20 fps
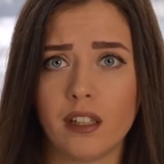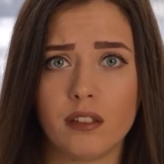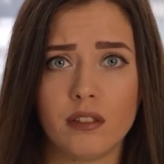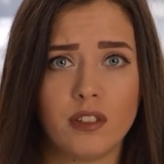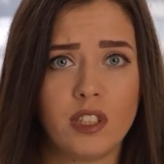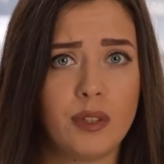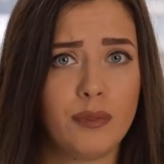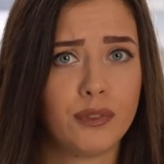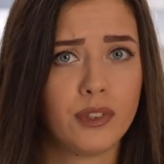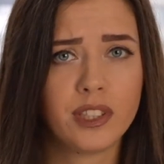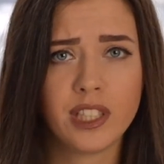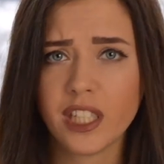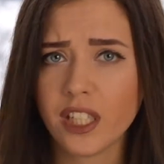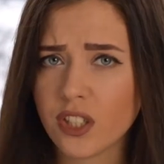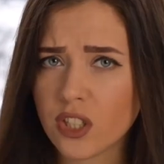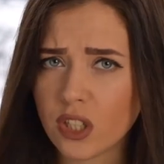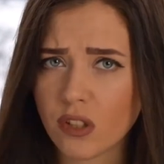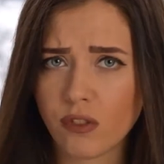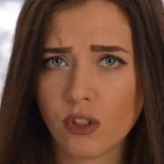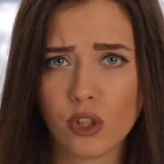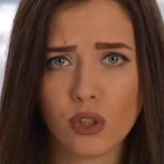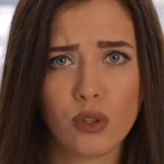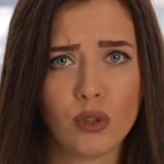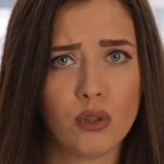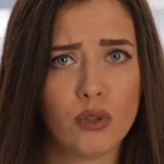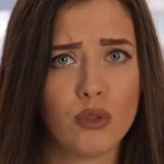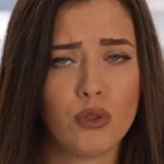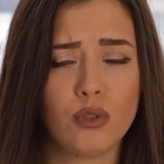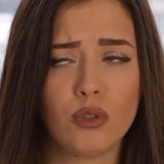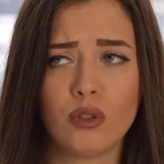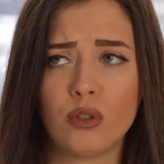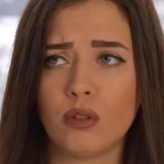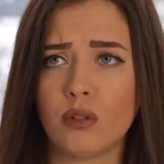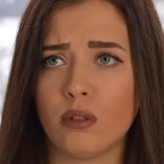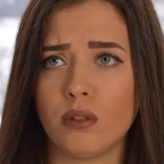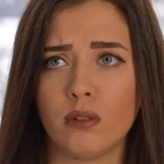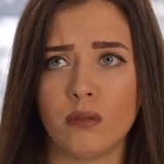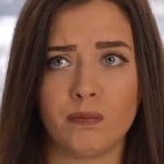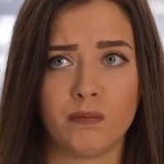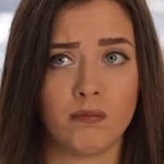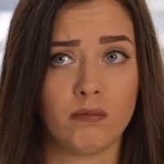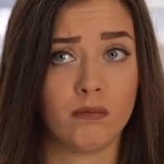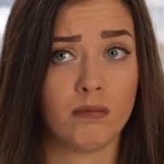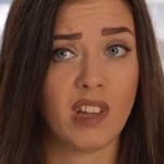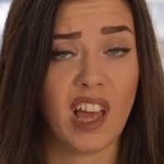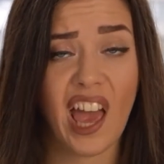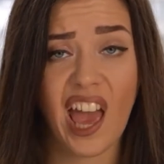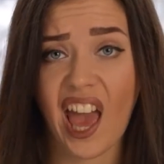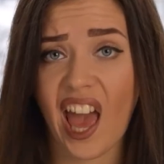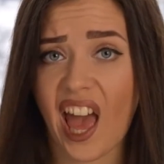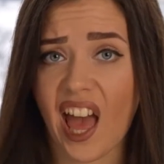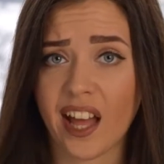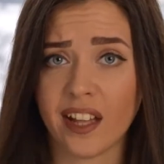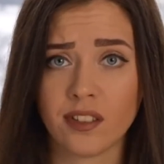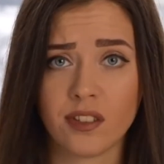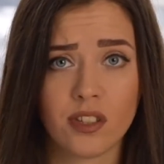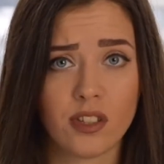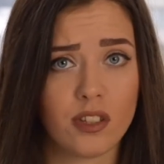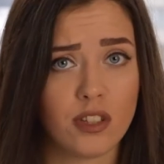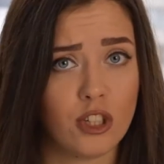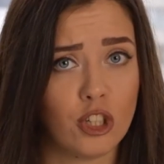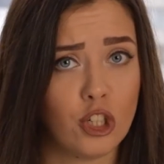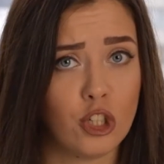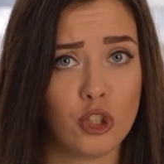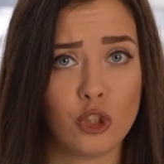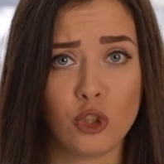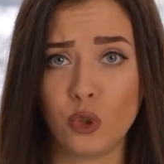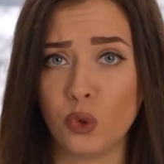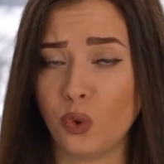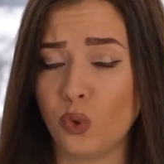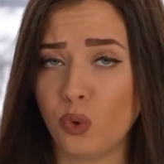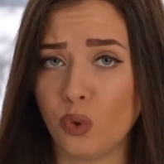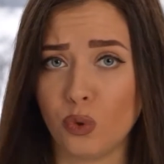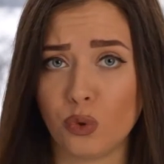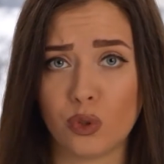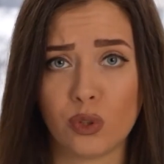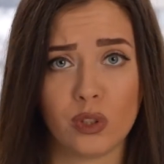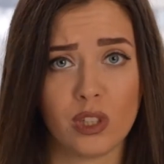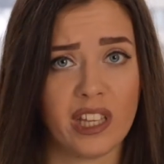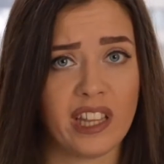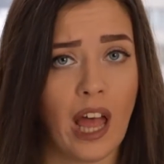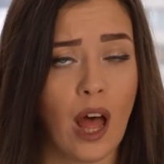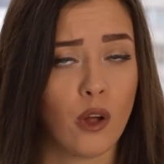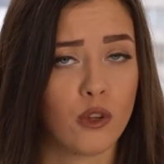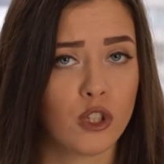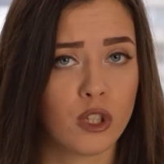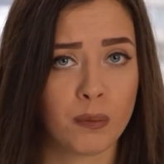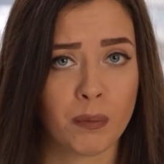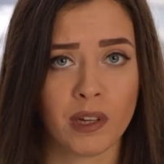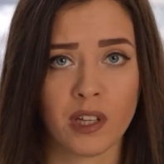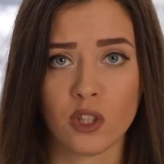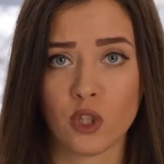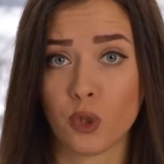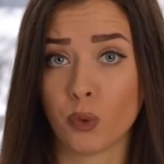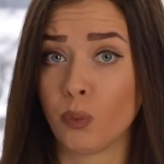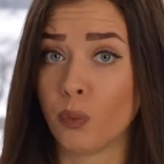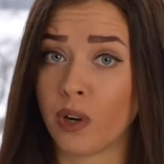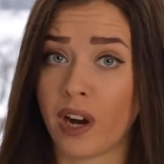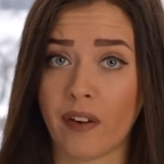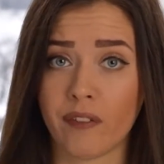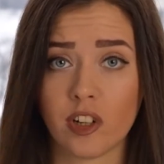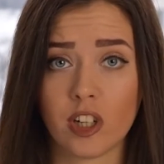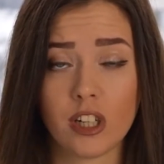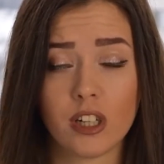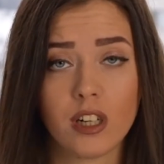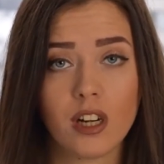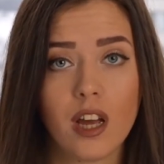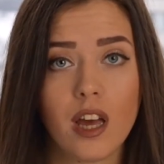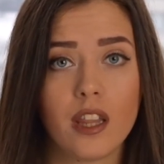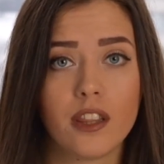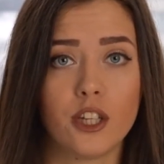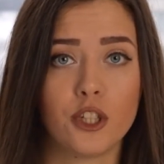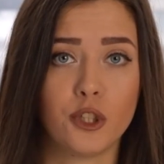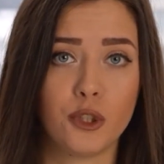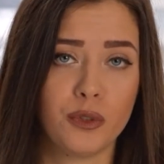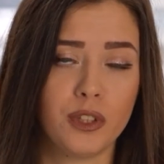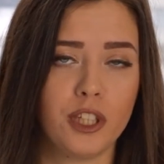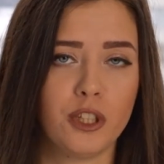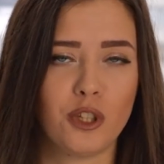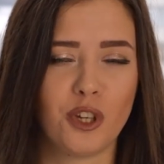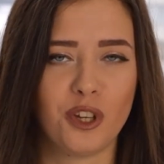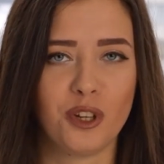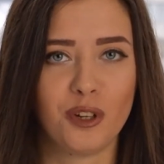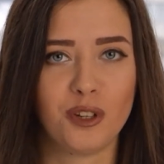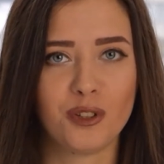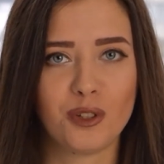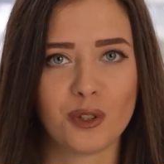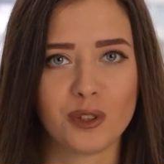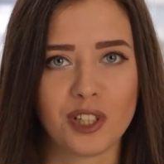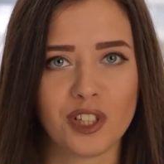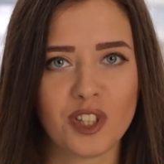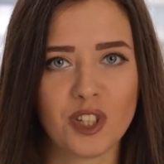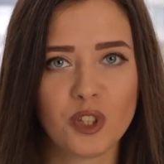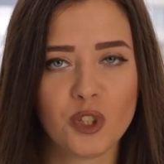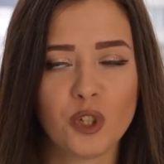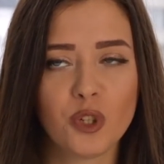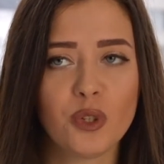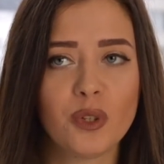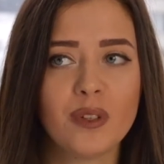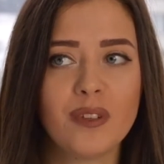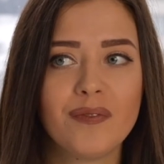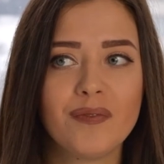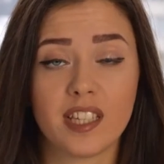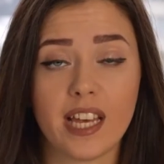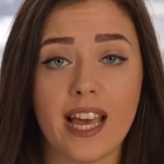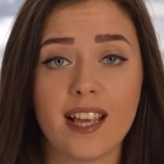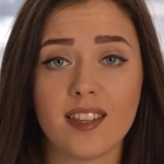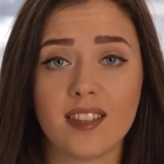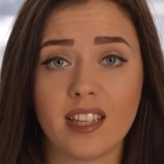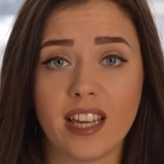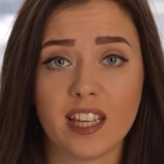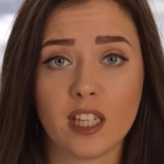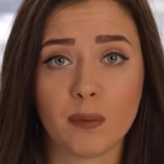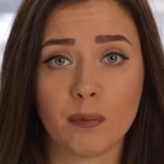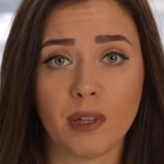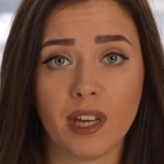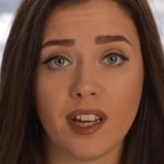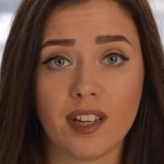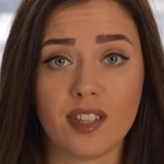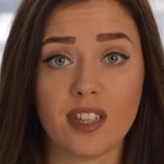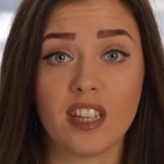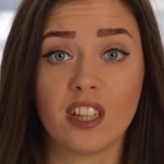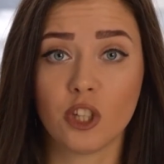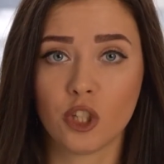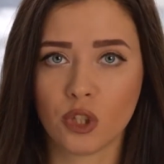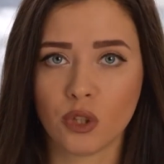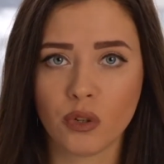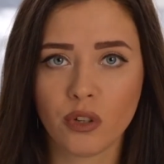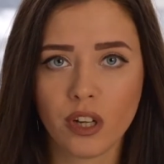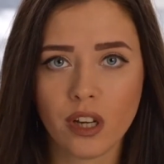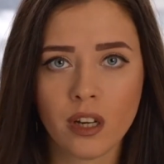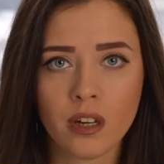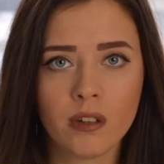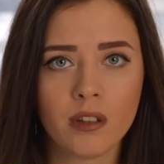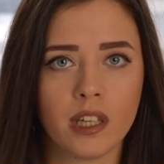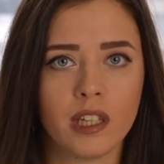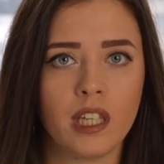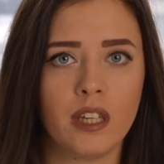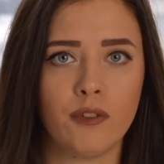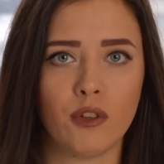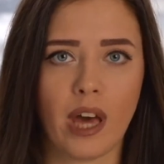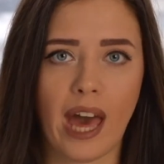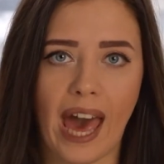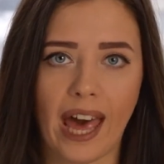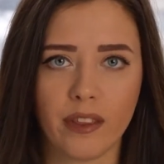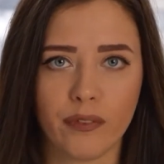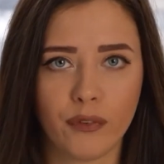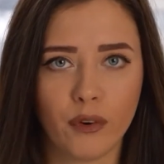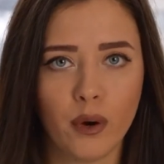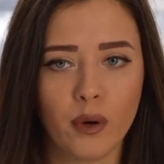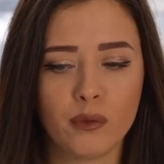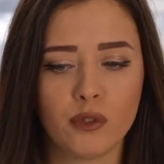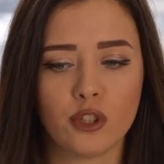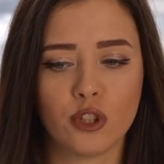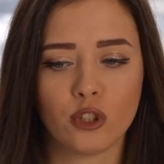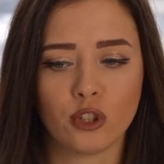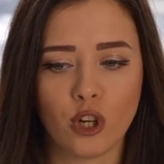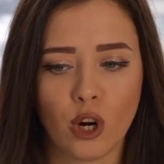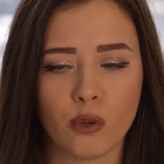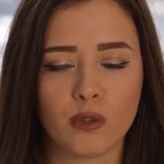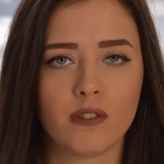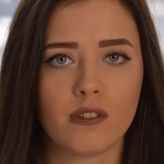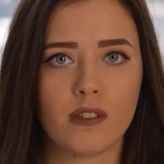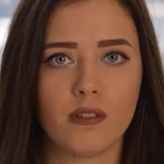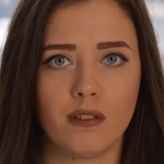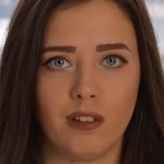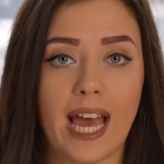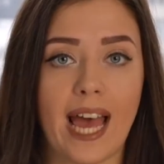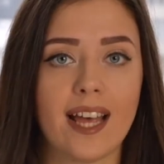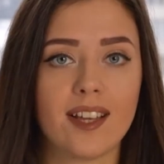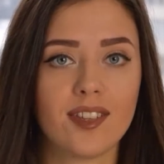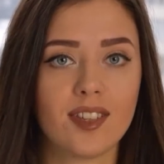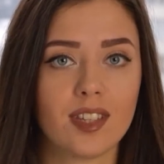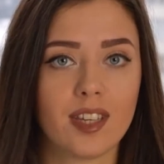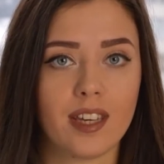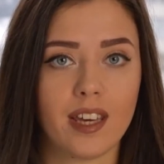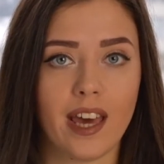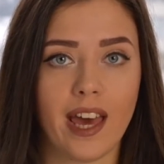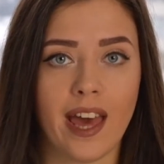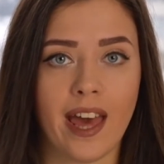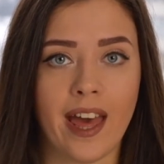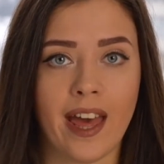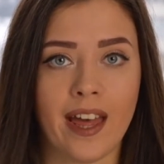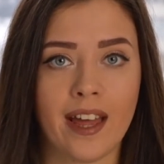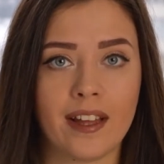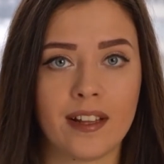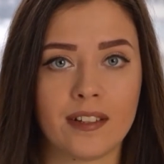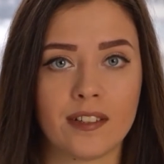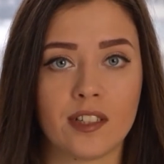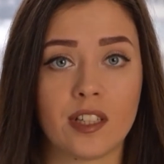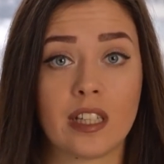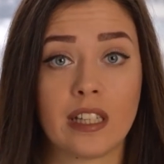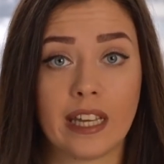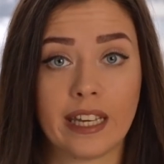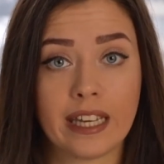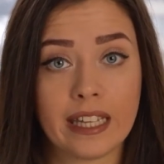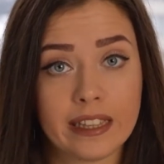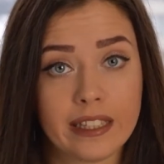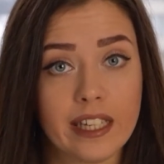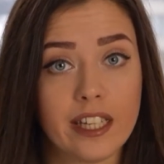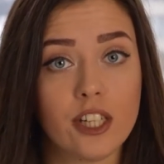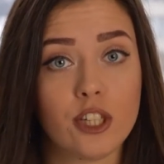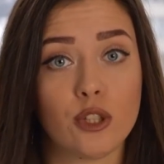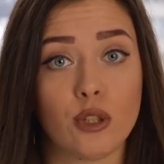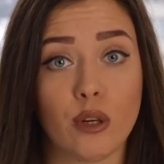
different interviews, ads, news, announcements, whatever that you need to listen to. The test takes place in the studio. They give you headphones, your own desk, and a list